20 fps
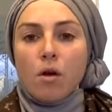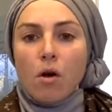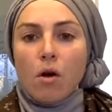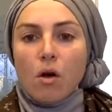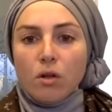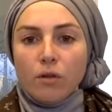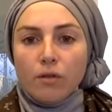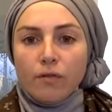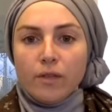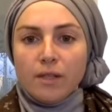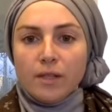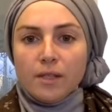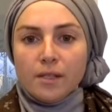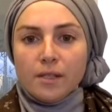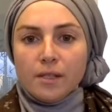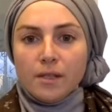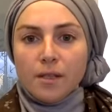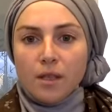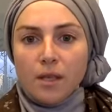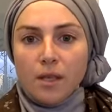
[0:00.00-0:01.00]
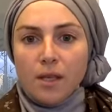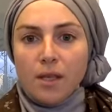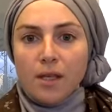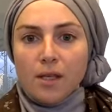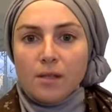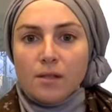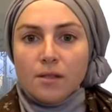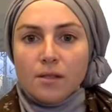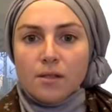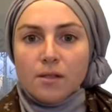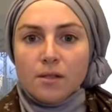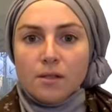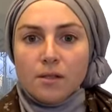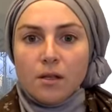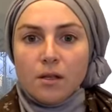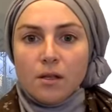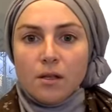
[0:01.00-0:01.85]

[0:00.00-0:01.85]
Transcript: all of these things,